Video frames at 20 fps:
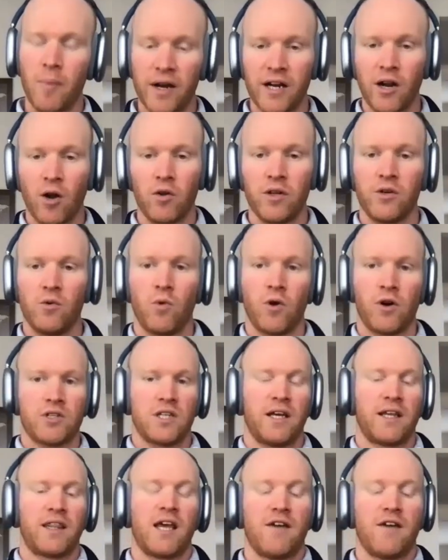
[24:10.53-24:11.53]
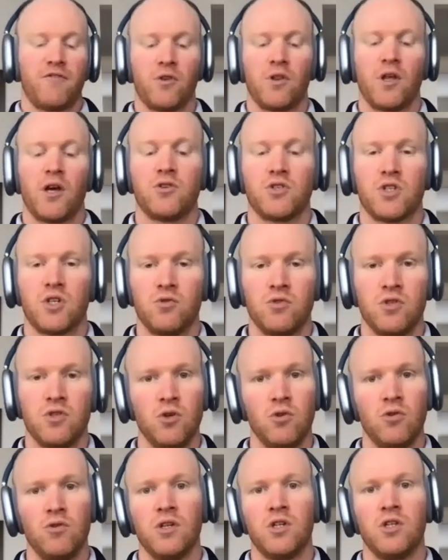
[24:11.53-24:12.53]
but it only works like that for those who
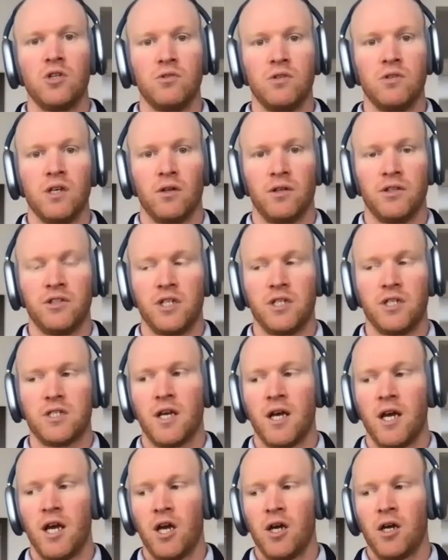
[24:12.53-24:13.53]
do the due diligence,